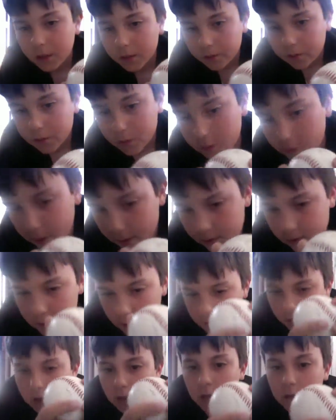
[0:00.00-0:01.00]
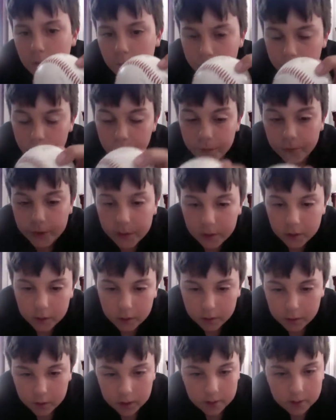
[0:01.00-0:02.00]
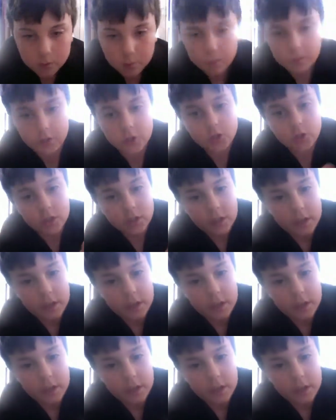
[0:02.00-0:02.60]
So that's the cutter. The next pitch